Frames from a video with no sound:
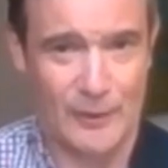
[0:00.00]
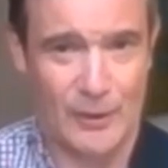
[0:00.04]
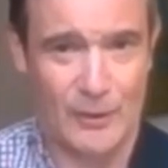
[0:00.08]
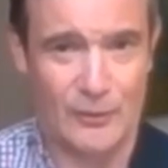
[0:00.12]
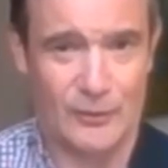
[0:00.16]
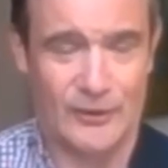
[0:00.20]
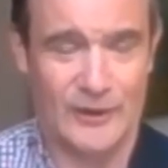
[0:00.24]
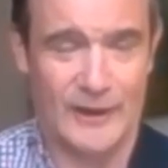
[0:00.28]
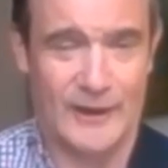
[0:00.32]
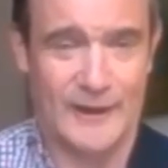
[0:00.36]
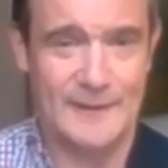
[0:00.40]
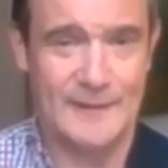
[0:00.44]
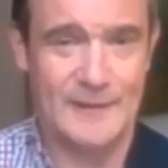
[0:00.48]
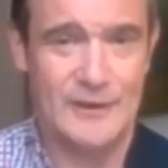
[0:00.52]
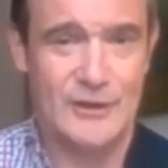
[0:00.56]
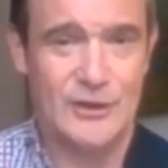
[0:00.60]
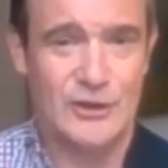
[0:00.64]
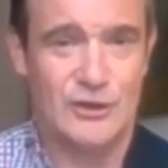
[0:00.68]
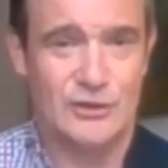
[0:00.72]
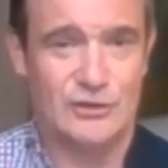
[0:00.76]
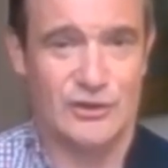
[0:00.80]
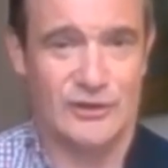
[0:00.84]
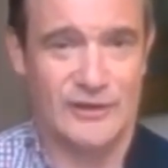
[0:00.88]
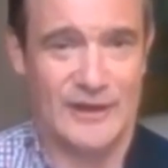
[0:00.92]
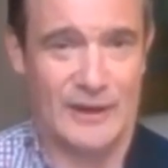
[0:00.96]
Okay,
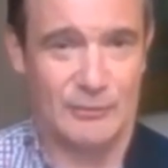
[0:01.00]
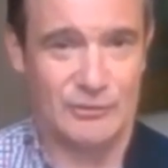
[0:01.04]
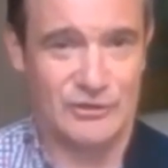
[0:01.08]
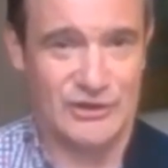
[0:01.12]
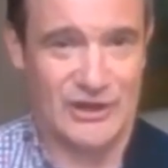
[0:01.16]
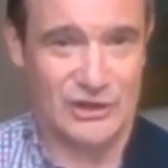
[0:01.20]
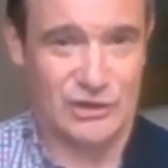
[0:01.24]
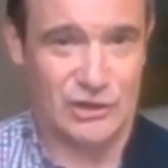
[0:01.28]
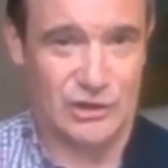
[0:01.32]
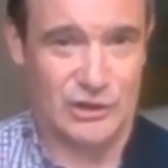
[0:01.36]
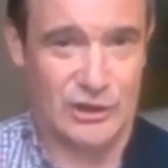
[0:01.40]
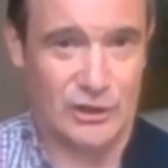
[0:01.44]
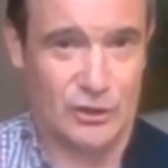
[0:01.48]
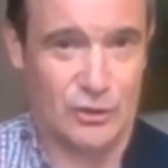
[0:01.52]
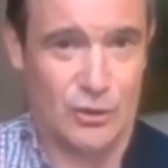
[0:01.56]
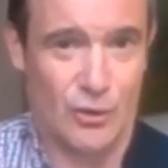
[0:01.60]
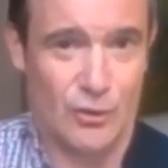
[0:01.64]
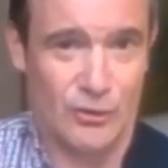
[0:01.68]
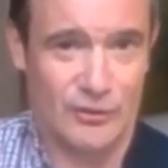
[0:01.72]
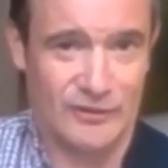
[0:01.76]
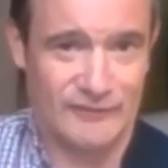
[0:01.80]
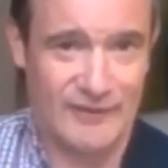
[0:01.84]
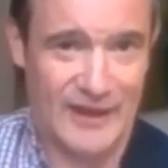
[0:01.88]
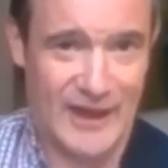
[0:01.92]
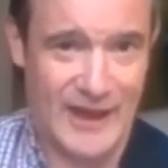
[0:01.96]
so that was actually a
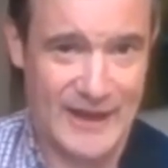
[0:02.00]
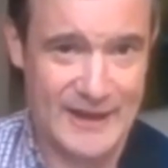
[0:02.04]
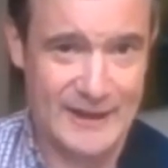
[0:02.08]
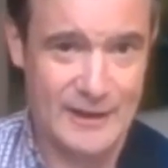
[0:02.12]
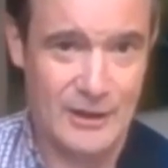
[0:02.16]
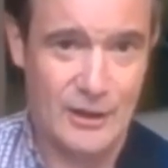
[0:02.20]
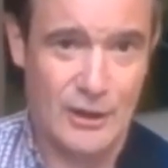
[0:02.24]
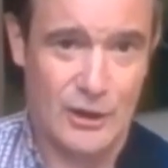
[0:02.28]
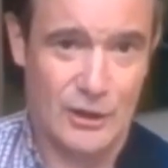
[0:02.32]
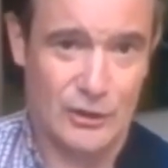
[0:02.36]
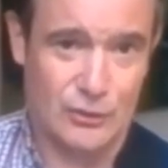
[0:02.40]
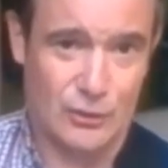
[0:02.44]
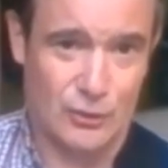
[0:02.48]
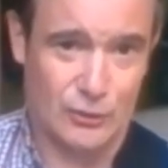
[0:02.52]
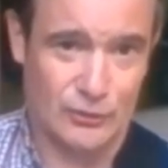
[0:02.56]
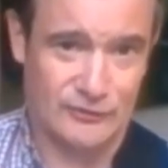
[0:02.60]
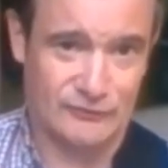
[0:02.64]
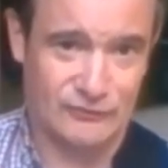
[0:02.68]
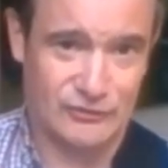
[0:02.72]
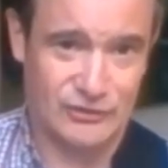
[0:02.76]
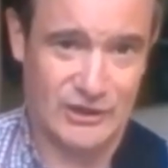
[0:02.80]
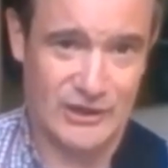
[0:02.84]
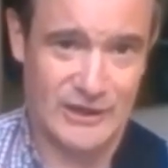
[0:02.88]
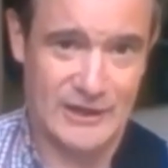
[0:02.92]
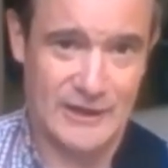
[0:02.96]
chord of A, a chord
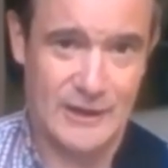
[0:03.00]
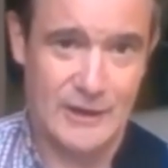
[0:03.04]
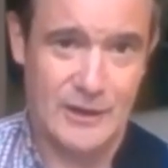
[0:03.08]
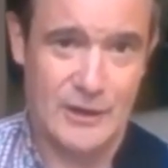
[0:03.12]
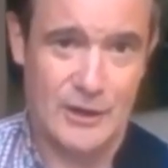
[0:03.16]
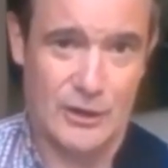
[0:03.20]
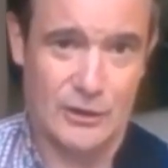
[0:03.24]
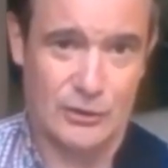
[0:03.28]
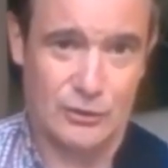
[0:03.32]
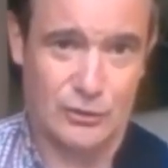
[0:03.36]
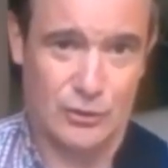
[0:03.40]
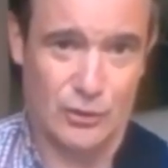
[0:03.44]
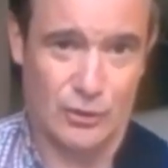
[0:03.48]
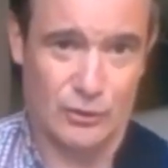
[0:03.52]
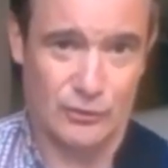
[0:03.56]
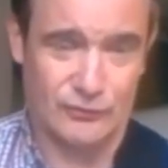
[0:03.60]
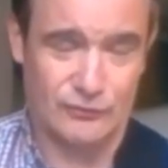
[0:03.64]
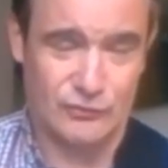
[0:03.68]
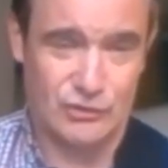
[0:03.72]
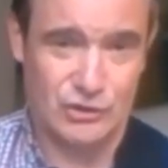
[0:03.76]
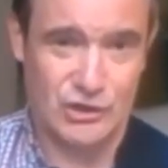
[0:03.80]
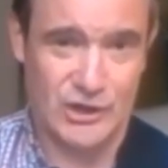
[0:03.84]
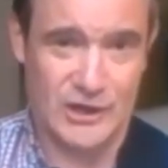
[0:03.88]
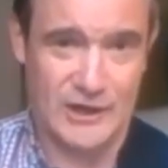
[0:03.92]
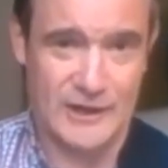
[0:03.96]
of D, and a chord of
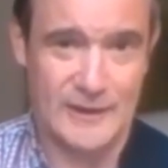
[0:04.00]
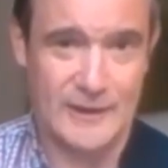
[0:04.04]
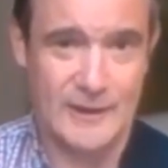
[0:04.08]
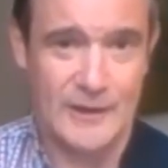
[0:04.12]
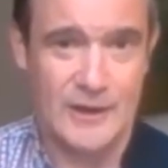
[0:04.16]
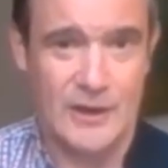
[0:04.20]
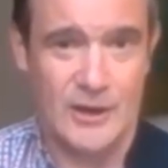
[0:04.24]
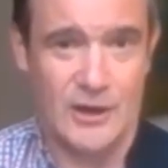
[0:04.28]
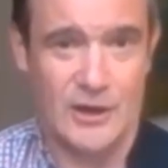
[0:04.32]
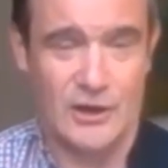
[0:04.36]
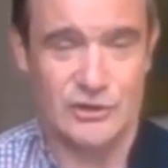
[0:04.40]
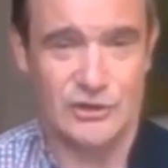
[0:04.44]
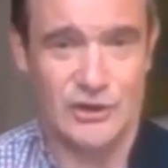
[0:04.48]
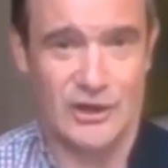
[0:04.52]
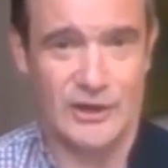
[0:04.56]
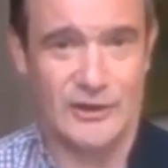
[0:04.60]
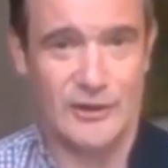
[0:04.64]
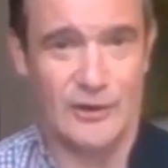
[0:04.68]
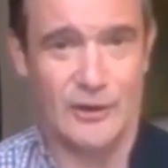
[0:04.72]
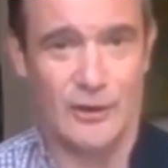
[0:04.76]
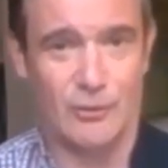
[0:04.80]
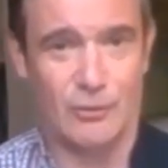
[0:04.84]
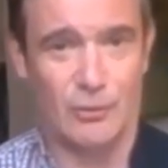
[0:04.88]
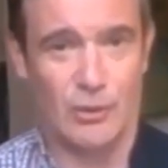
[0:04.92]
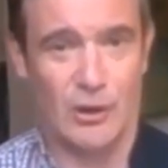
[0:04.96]
G, as I
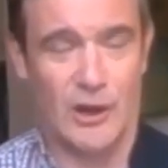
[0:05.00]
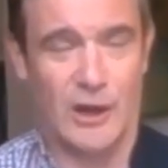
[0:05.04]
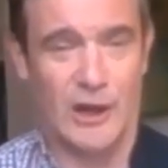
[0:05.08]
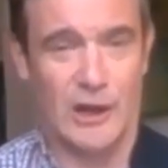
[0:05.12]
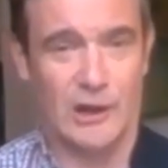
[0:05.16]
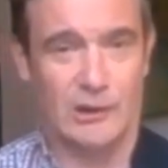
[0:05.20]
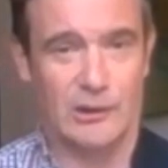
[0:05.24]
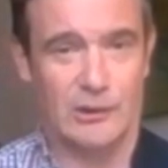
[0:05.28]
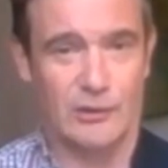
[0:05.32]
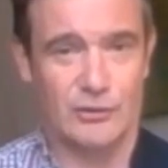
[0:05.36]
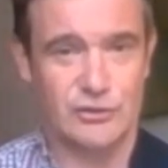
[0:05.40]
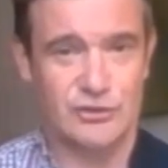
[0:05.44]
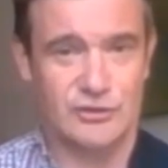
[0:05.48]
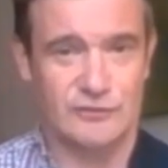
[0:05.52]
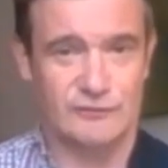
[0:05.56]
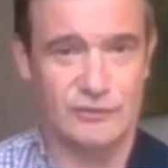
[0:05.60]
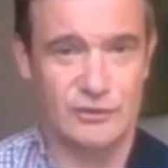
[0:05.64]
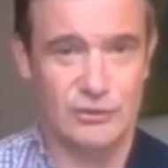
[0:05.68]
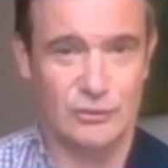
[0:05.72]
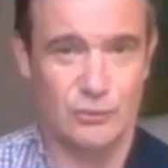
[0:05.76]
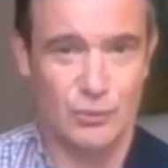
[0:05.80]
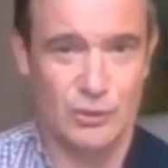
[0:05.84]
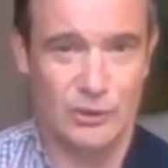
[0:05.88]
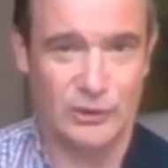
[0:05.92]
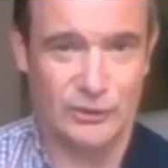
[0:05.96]
know lots of
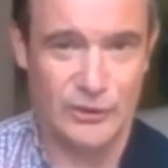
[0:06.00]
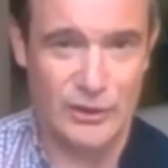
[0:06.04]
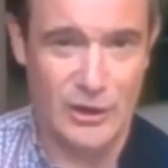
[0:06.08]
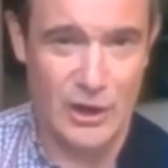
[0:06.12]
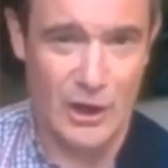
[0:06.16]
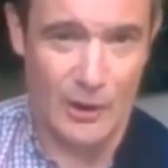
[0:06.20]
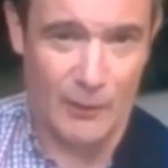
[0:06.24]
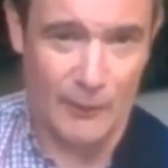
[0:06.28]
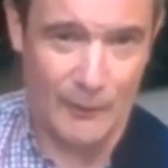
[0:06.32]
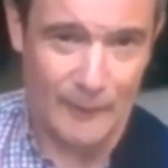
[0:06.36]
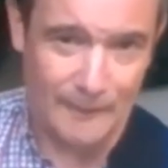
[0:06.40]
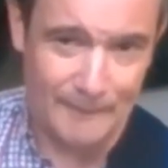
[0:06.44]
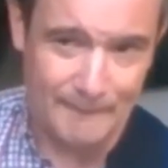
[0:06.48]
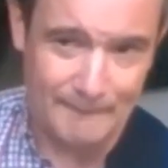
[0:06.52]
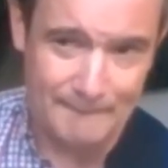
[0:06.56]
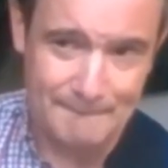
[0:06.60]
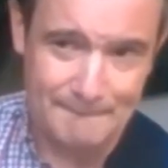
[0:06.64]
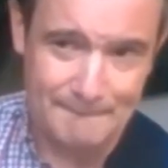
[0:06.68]
you will know.